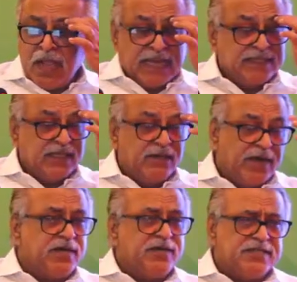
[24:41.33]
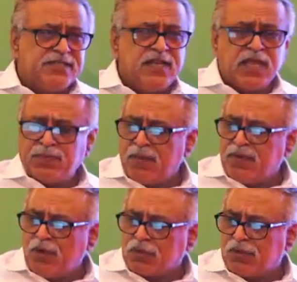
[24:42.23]
And then rare diseases like
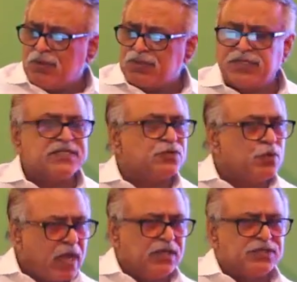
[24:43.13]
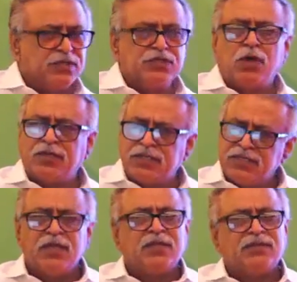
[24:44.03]
primary oxalosis, coagulation disorders,
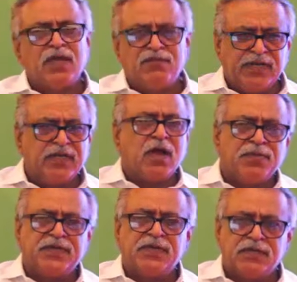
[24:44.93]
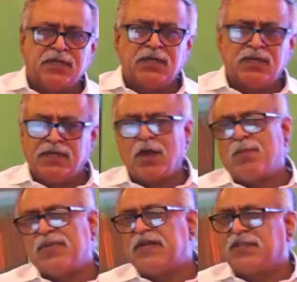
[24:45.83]
there are very competent
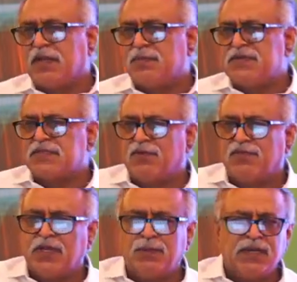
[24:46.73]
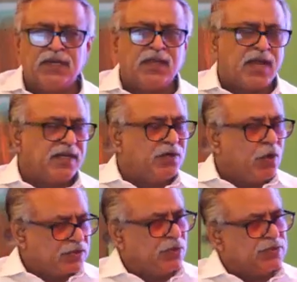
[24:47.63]
recombinant therapies are available, and in
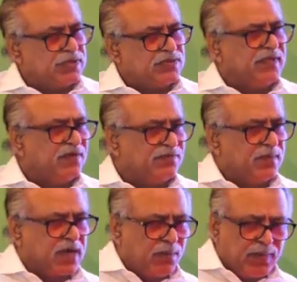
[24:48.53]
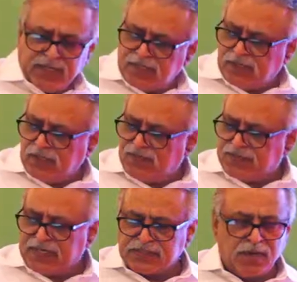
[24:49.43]
oxalosis we give them a combined kidney liver
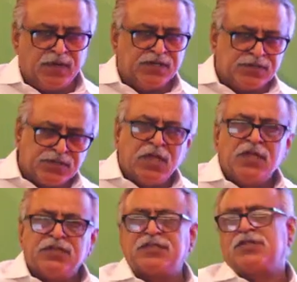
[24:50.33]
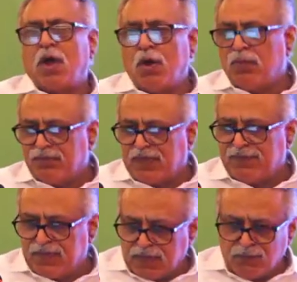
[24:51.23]
transplantation. That's how we have
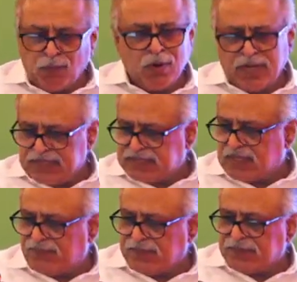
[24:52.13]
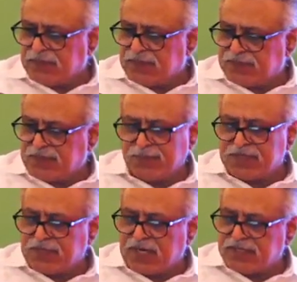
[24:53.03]
evolved ourselves in the
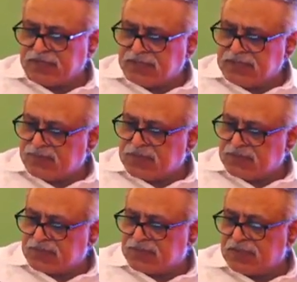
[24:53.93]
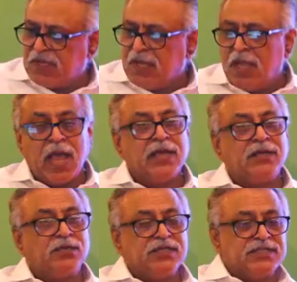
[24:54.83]
treatment strategy in these patients. And
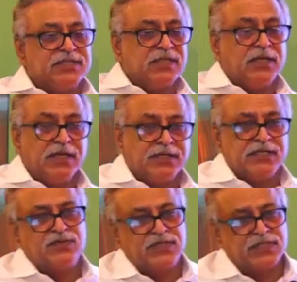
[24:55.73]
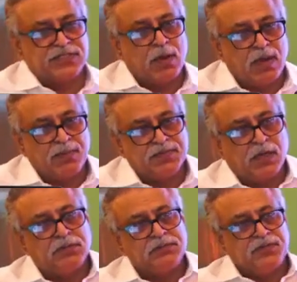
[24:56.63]
now this is the latest which has come up now.